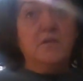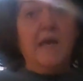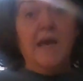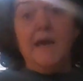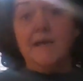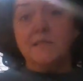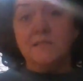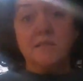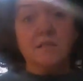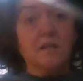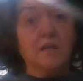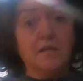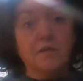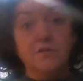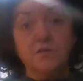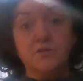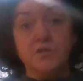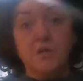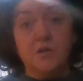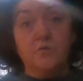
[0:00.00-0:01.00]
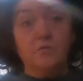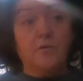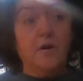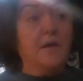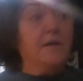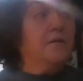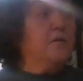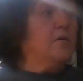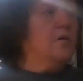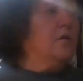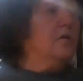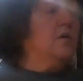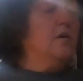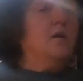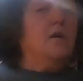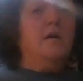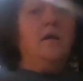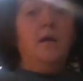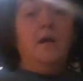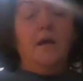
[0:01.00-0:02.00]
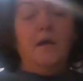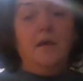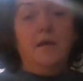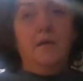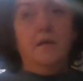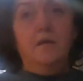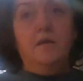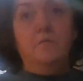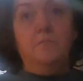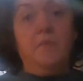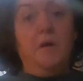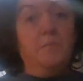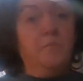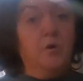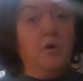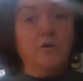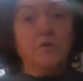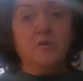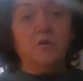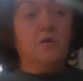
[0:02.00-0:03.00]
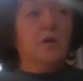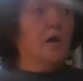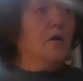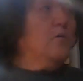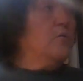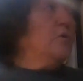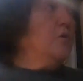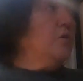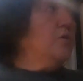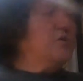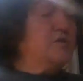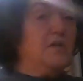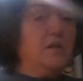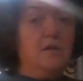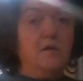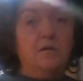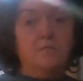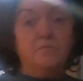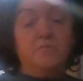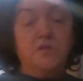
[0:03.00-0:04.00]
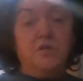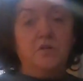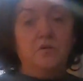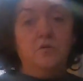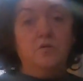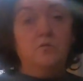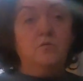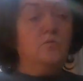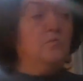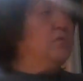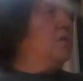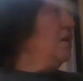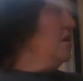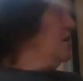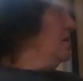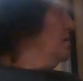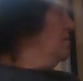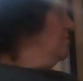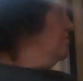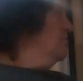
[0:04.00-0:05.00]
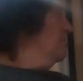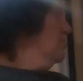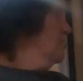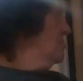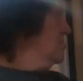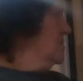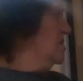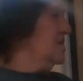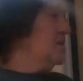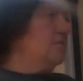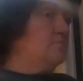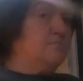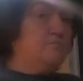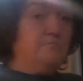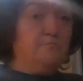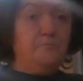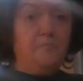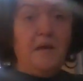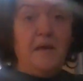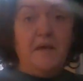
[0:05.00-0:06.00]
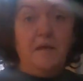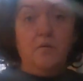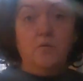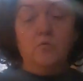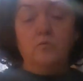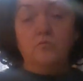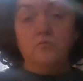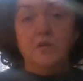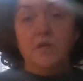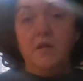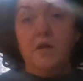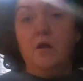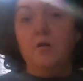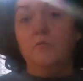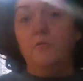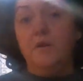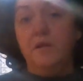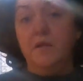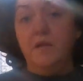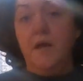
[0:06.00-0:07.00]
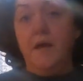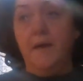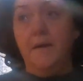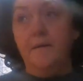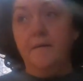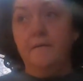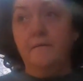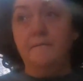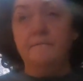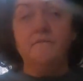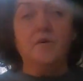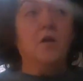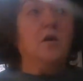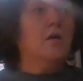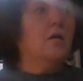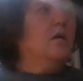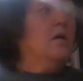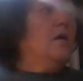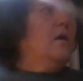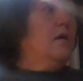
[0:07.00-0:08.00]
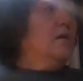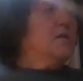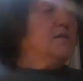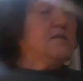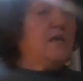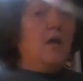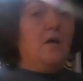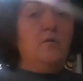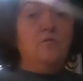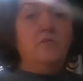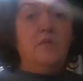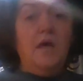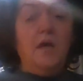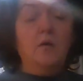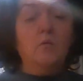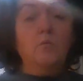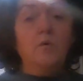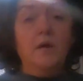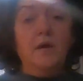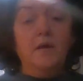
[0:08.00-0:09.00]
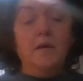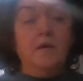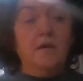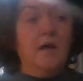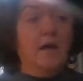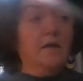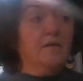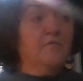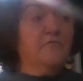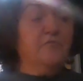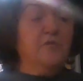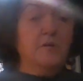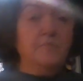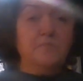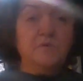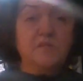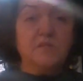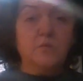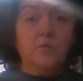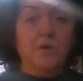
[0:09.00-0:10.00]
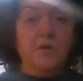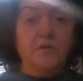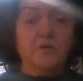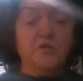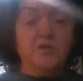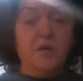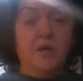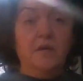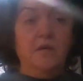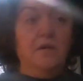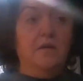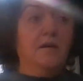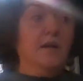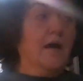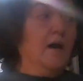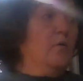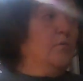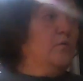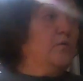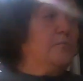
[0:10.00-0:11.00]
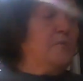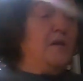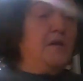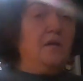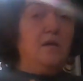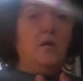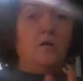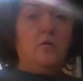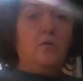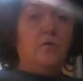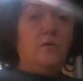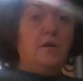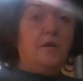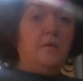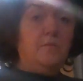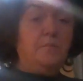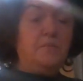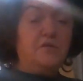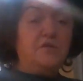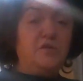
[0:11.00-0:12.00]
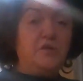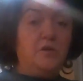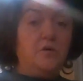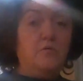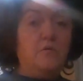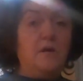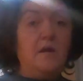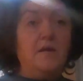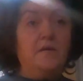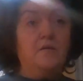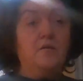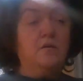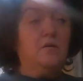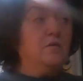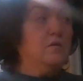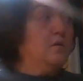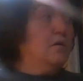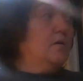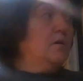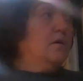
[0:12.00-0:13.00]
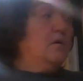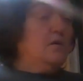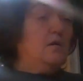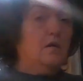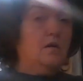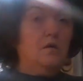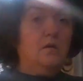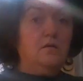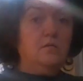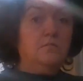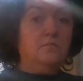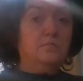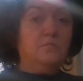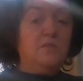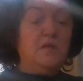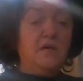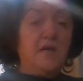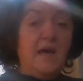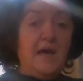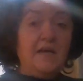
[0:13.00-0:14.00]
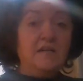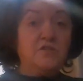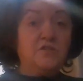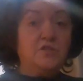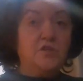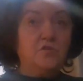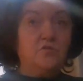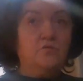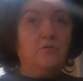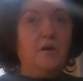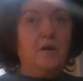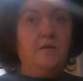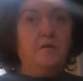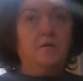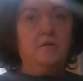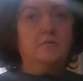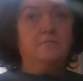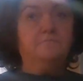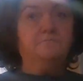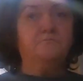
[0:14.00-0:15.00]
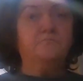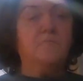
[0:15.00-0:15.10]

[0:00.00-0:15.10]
gasoline generator, and my brother-in-law hooked it up to the panel that I already have so that way I could flip the switch and I would be on my generator, um, the gas generator.